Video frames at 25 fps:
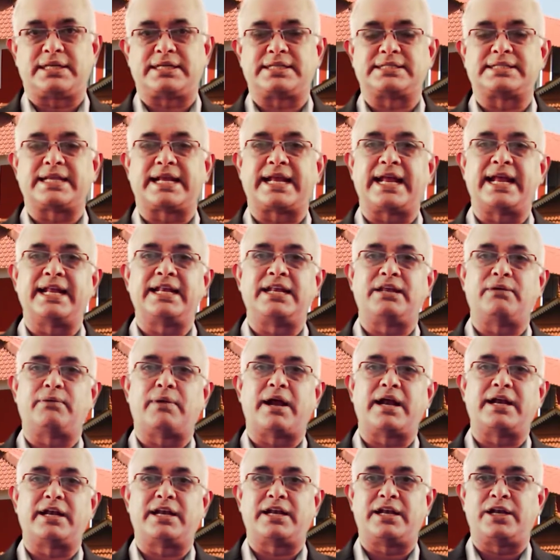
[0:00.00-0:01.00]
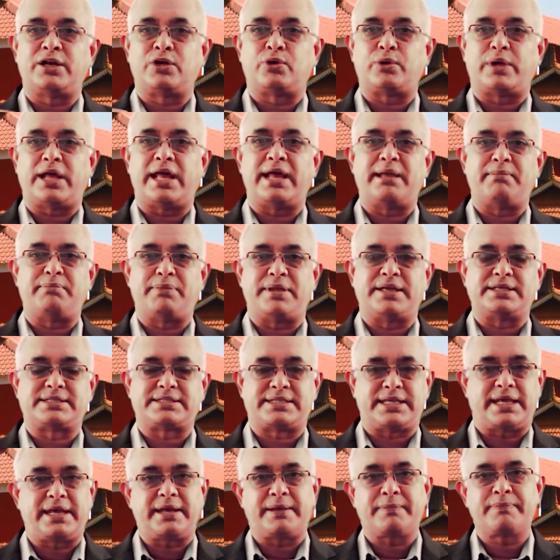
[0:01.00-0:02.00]
it is again divided into A, B,
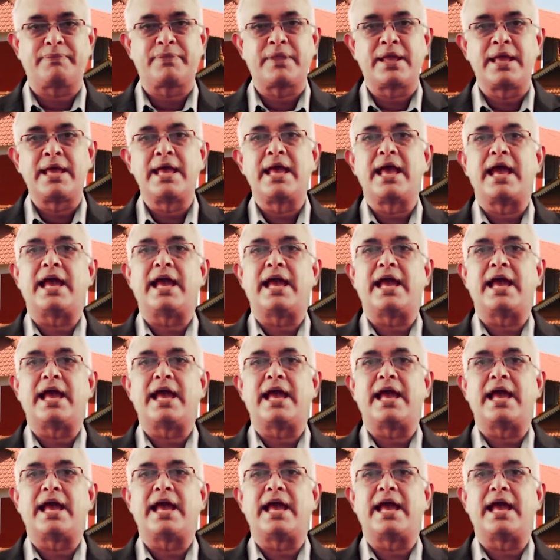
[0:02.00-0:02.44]
C,